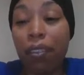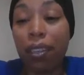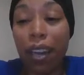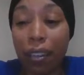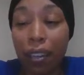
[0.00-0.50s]
They're
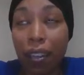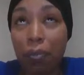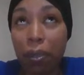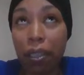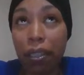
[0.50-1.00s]
not
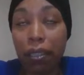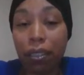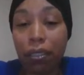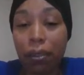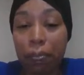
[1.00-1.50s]
done, but
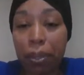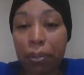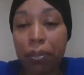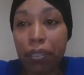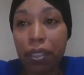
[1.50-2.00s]
they're
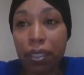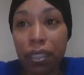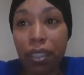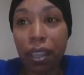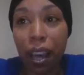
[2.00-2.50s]
built.
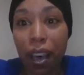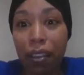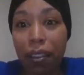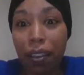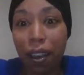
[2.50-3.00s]
It's a lot
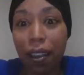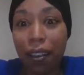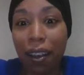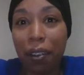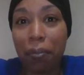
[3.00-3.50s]

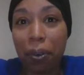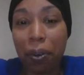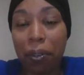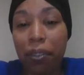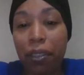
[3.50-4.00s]
of work.